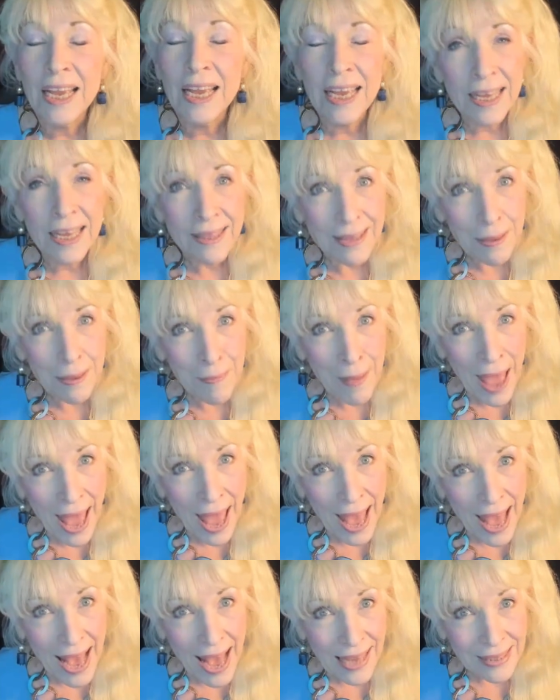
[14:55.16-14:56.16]
In the
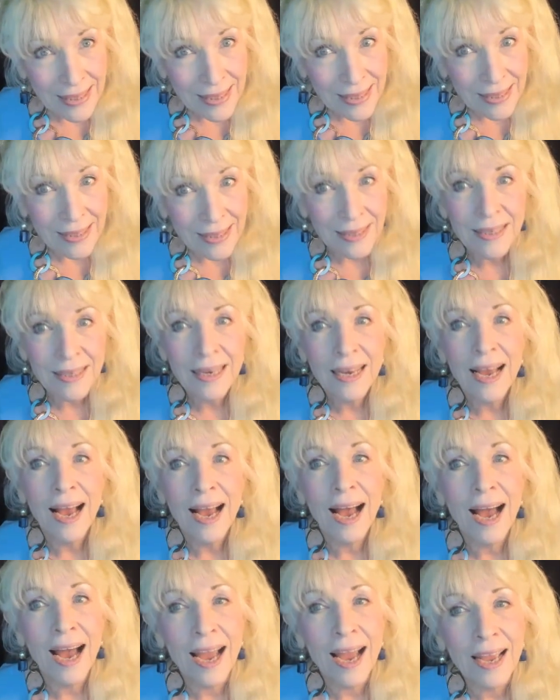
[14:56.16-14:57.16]
past,
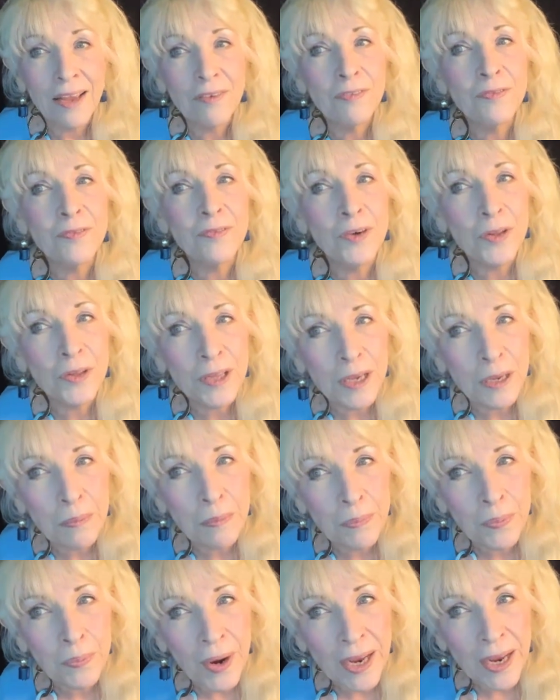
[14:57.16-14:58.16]
I have fully
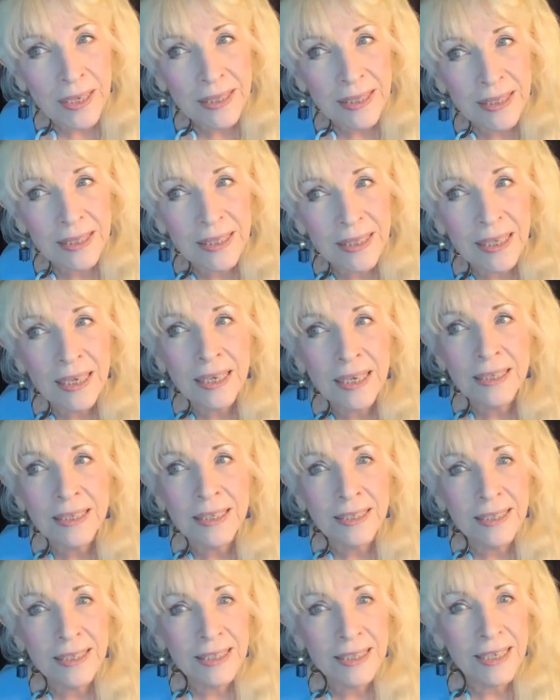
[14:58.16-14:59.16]
embraced
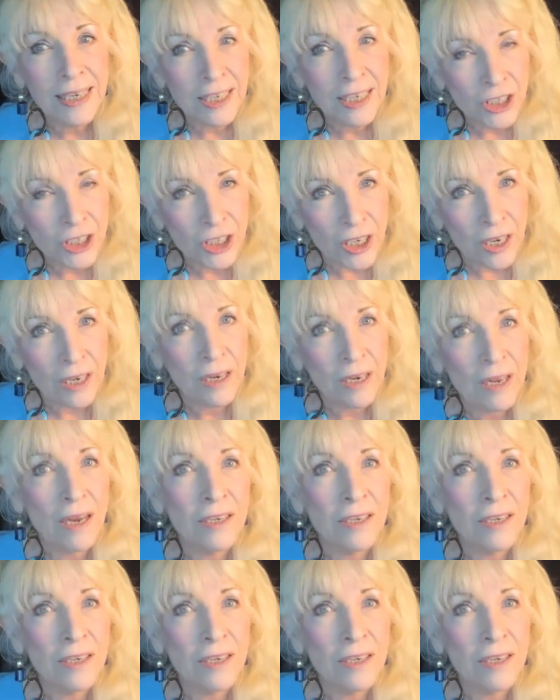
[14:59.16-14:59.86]
the teaching